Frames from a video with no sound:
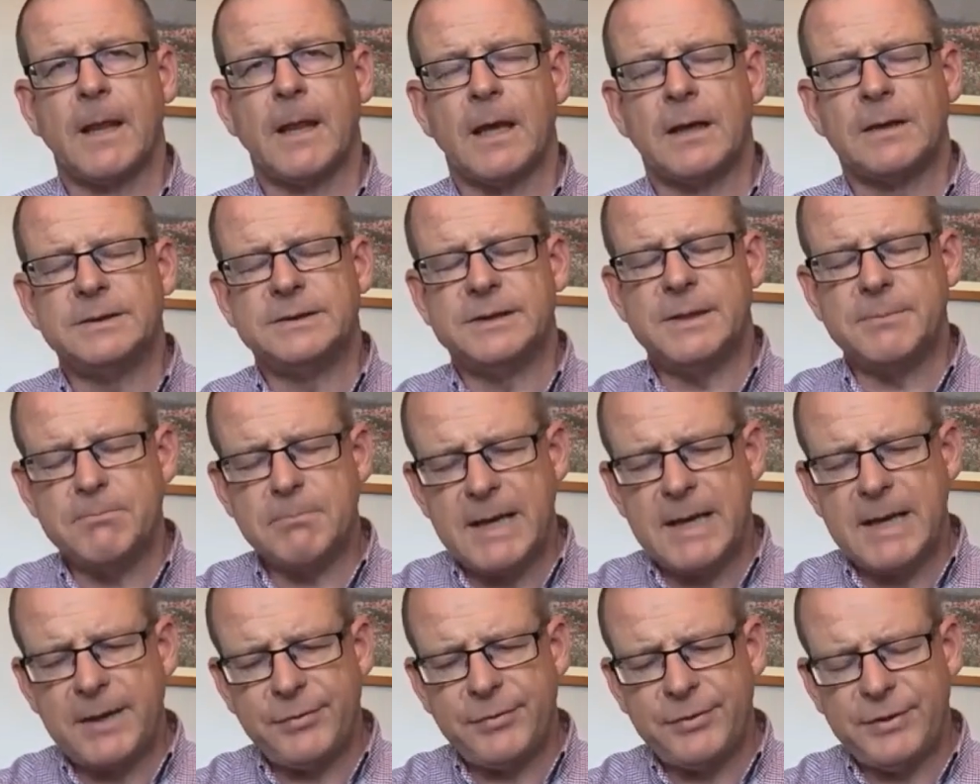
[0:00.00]
Because in
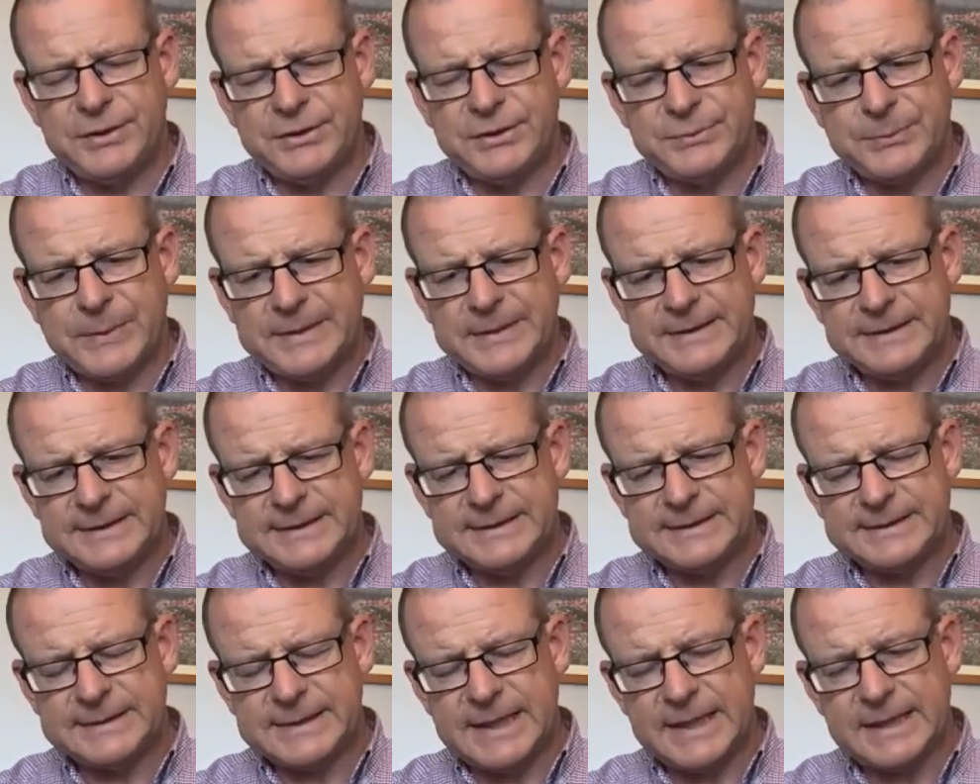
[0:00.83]
Matthew
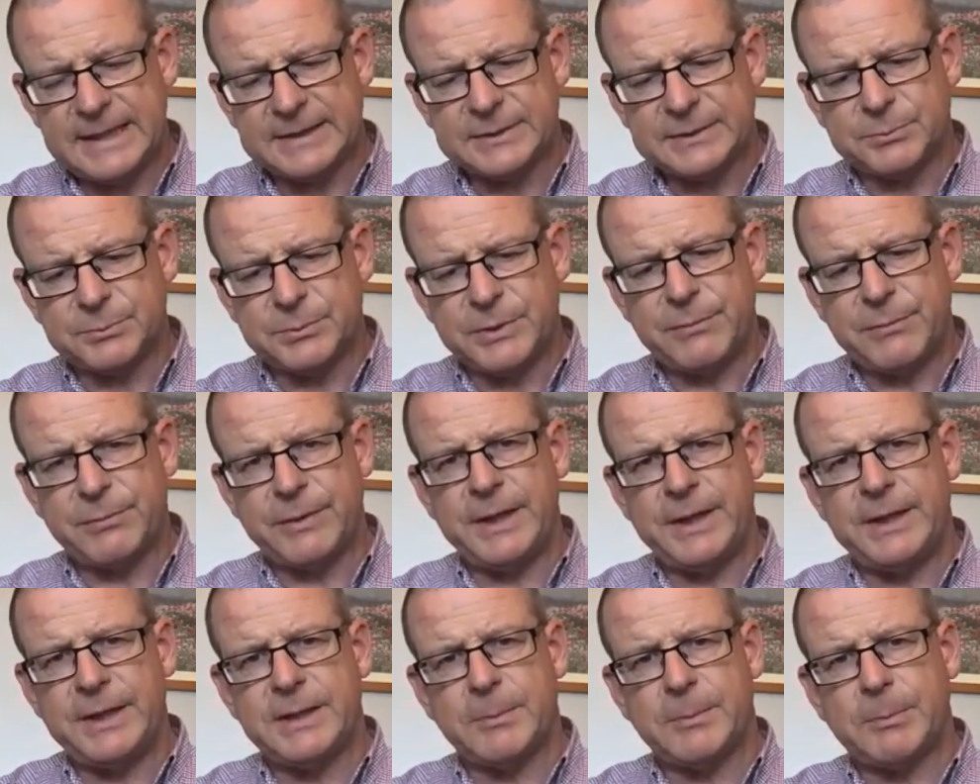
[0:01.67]
26, we
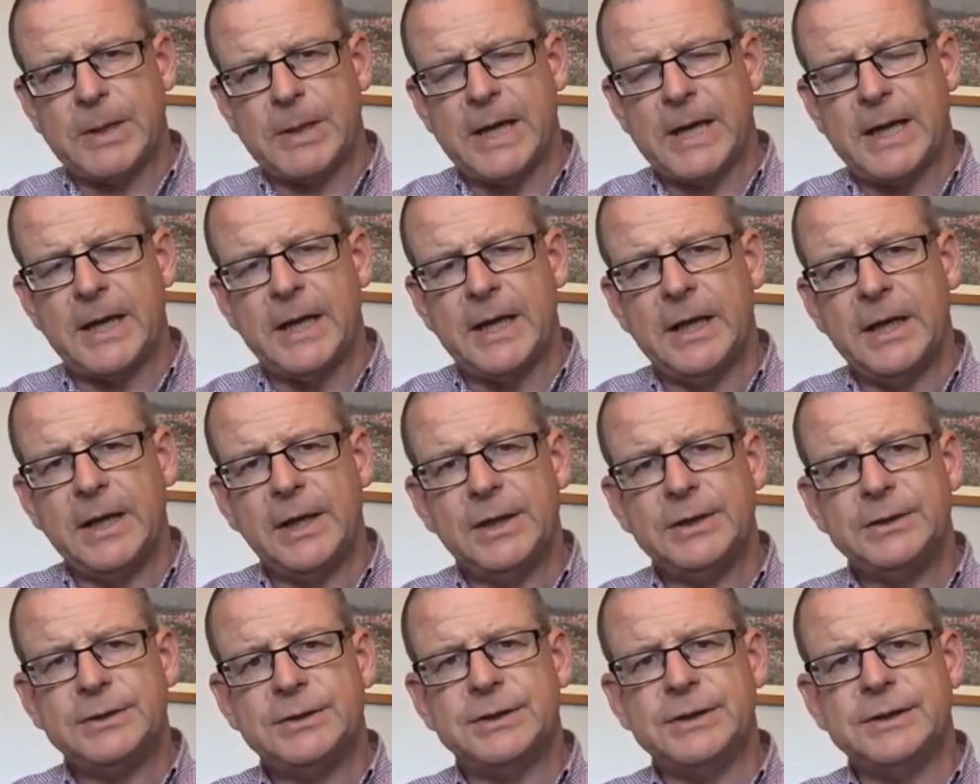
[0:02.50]
read about
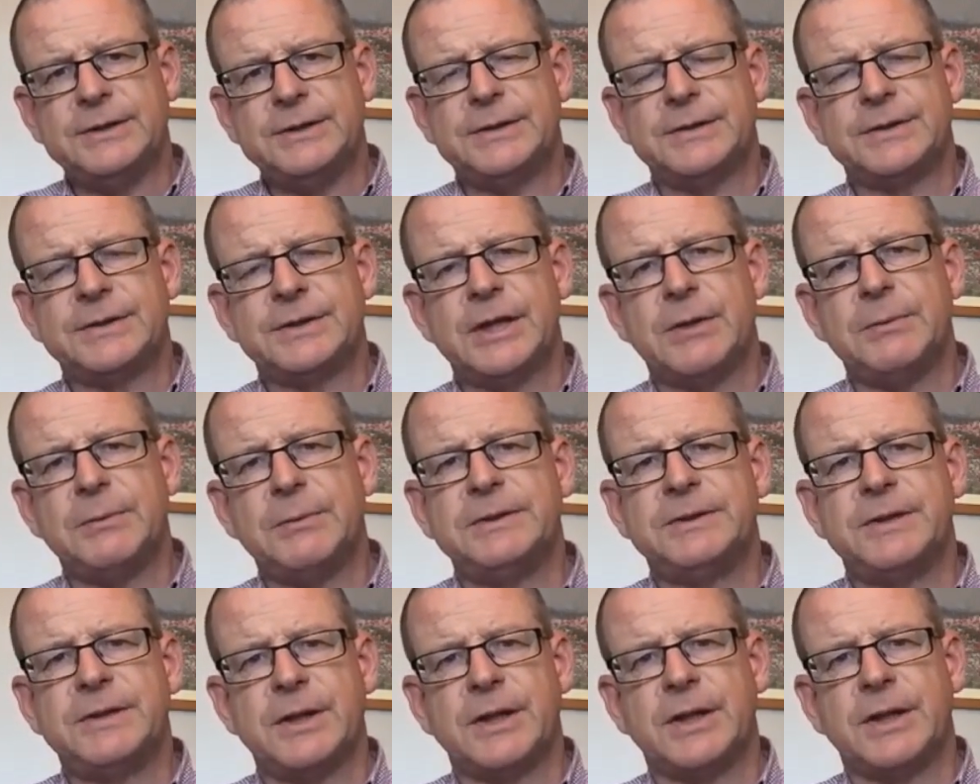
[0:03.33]
Jesus going
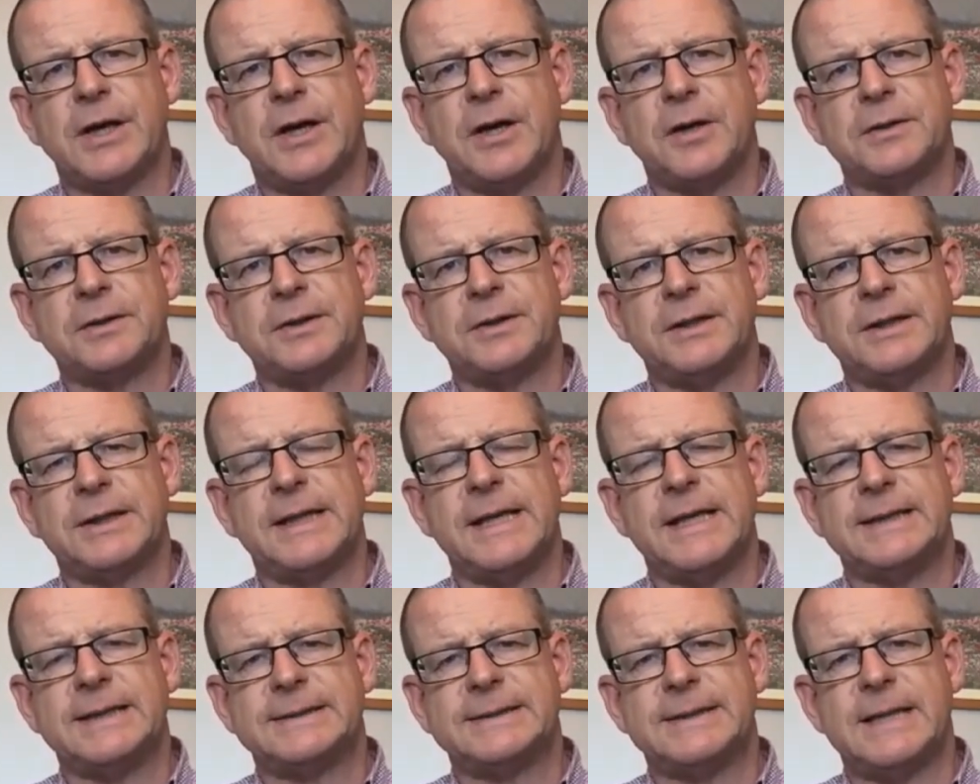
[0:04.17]
to the Garden of
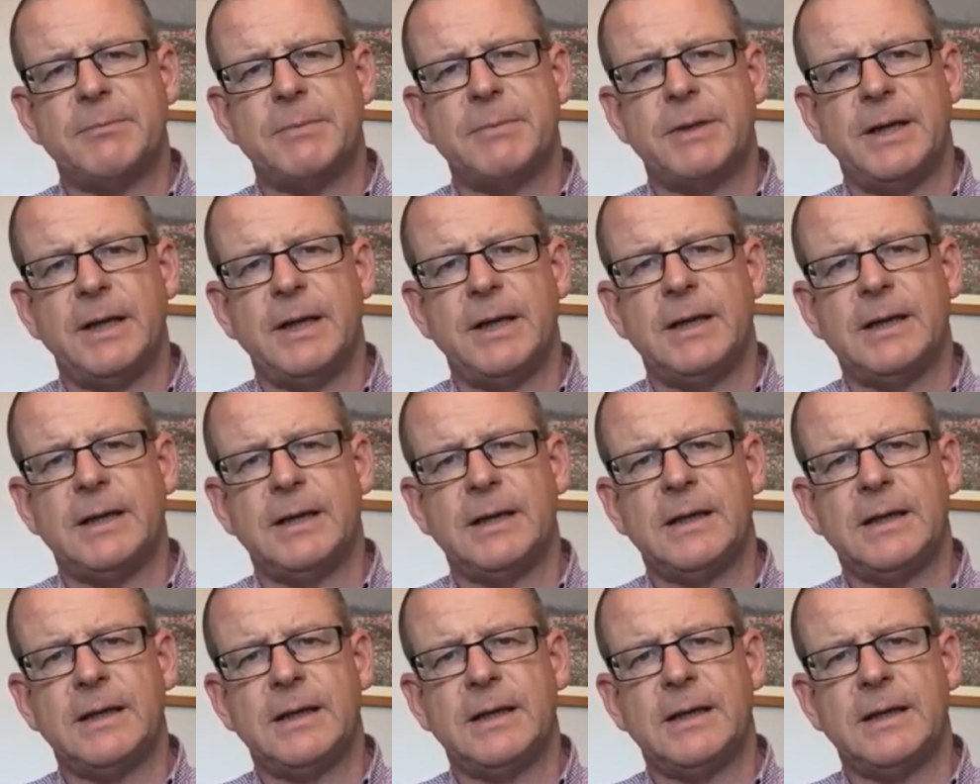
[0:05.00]
Gethsemane.